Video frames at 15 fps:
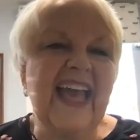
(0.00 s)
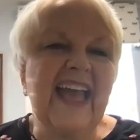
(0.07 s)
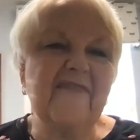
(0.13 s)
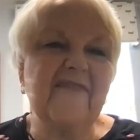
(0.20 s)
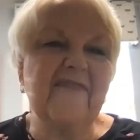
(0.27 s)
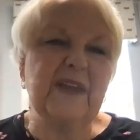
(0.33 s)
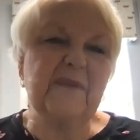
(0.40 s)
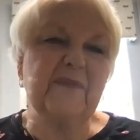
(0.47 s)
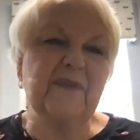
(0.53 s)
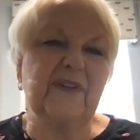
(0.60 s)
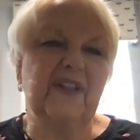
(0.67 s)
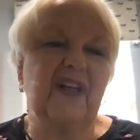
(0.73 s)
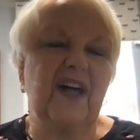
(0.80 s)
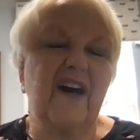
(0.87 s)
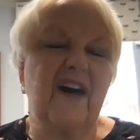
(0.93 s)
have
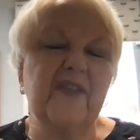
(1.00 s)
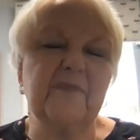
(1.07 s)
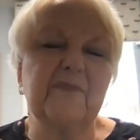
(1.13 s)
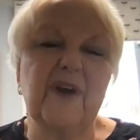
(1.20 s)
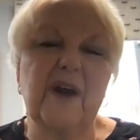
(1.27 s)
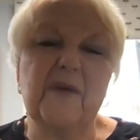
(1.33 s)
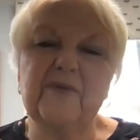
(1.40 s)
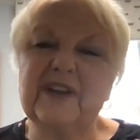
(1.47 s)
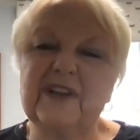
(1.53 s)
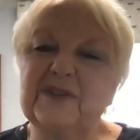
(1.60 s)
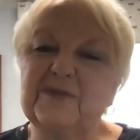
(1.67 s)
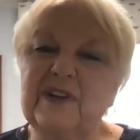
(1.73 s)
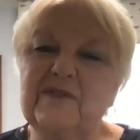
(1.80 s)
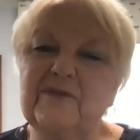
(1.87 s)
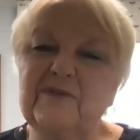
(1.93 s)
people on the property
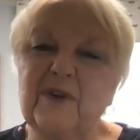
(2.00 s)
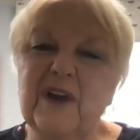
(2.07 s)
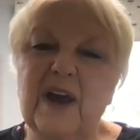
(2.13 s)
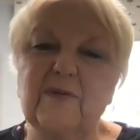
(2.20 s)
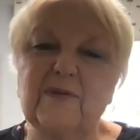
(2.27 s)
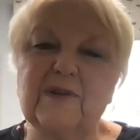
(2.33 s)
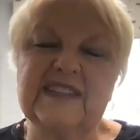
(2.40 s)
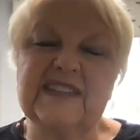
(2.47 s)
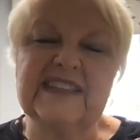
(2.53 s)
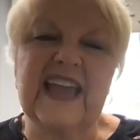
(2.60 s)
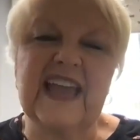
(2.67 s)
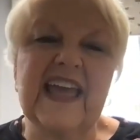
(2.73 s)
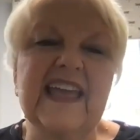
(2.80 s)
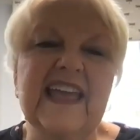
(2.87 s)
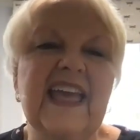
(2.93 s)
24 hours a
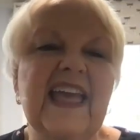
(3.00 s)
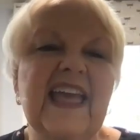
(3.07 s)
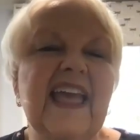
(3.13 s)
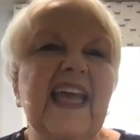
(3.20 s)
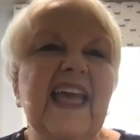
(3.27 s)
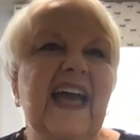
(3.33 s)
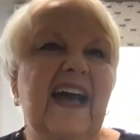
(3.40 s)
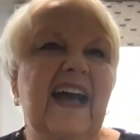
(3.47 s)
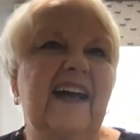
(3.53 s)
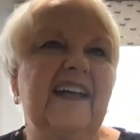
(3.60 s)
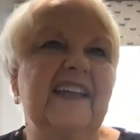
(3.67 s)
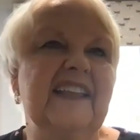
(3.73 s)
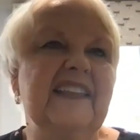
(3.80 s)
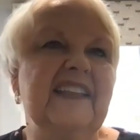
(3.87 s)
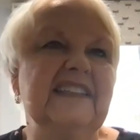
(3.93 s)
day.
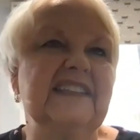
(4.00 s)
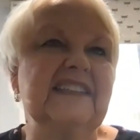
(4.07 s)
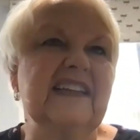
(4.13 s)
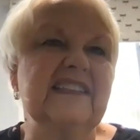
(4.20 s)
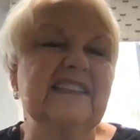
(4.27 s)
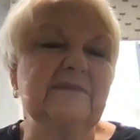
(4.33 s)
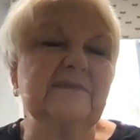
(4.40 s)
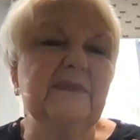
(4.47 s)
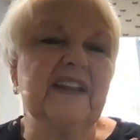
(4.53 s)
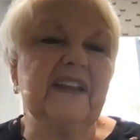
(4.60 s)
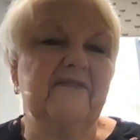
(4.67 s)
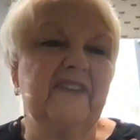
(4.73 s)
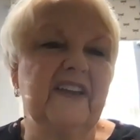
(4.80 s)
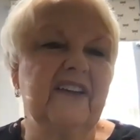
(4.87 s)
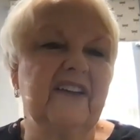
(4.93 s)
And it's been
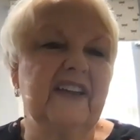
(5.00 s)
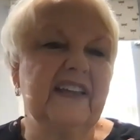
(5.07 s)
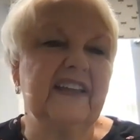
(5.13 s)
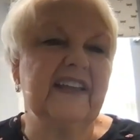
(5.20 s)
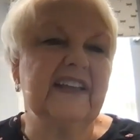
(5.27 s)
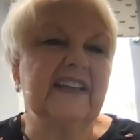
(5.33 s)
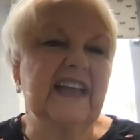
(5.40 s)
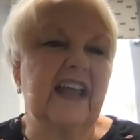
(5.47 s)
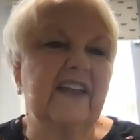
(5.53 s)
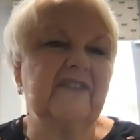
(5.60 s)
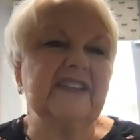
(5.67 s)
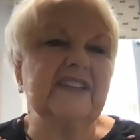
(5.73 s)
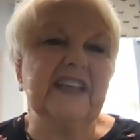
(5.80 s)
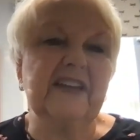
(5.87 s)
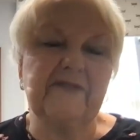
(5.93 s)
a very kind of
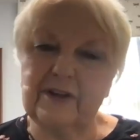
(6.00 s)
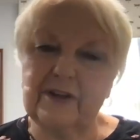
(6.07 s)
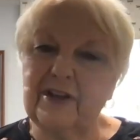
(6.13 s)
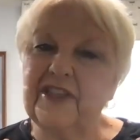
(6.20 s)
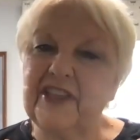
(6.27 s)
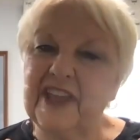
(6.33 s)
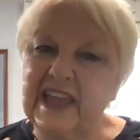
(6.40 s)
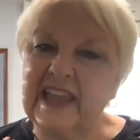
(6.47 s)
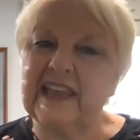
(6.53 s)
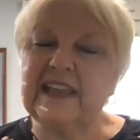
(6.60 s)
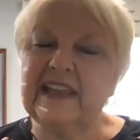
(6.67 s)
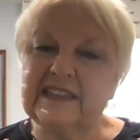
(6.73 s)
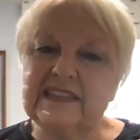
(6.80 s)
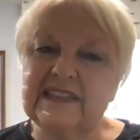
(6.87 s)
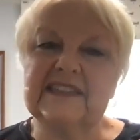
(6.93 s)
a difficult
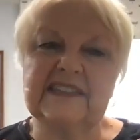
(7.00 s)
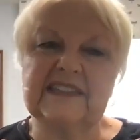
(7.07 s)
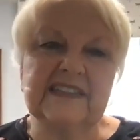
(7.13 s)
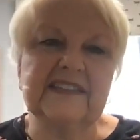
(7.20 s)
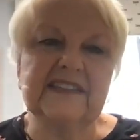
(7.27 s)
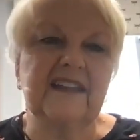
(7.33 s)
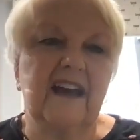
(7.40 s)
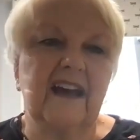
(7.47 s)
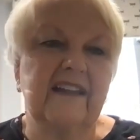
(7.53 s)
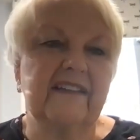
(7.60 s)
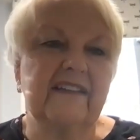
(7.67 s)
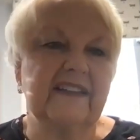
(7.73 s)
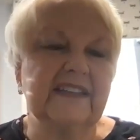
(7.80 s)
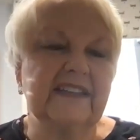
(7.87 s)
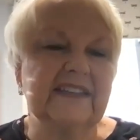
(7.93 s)
thing. It's
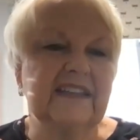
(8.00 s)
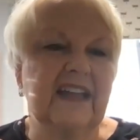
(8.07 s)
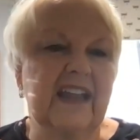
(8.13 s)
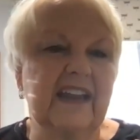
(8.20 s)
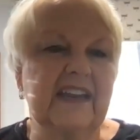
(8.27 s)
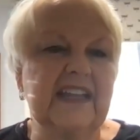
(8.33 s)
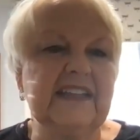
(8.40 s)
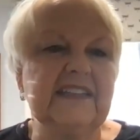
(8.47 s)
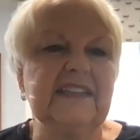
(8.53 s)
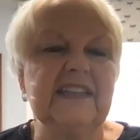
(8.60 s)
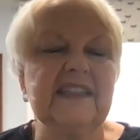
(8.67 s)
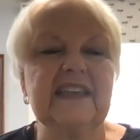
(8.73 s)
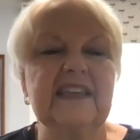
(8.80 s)
not an easy